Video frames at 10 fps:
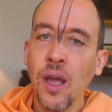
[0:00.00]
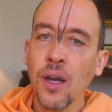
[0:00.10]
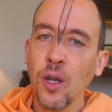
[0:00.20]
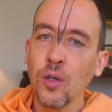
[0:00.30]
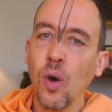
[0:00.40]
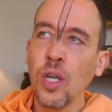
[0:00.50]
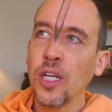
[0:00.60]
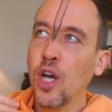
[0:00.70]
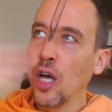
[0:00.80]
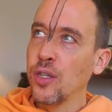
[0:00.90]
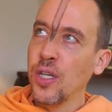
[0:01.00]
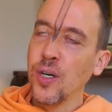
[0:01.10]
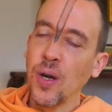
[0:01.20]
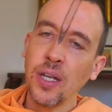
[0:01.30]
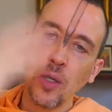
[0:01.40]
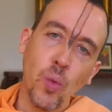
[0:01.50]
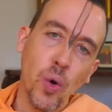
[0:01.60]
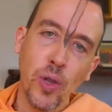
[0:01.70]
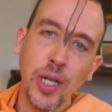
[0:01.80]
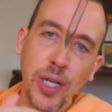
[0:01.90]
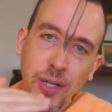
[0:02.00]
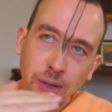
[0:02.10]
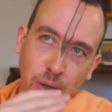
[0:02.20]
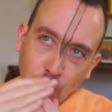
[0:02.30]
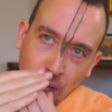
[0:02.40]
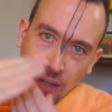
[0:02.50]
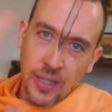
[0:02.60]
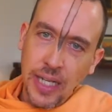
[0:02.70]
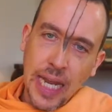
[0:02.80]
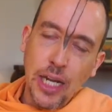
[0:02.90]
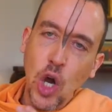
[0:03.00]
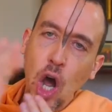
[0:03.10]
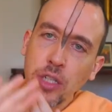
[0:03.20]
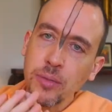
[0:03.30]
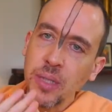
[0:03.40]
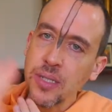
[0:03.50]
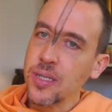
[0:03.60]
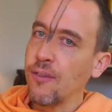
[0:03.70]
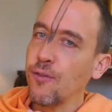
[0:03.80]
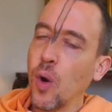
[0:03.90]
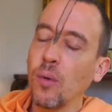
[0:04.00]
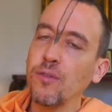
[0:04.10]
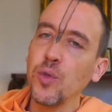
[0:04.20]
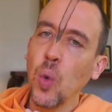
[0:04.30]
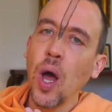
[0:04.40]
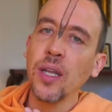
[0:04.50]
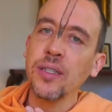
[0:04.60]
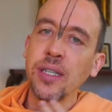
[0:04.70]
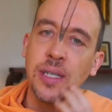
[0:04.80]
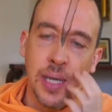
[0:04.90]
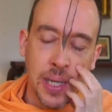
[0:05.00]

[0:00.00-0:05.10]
Not only God there and the world here, creating a dichotomy and some form of duality,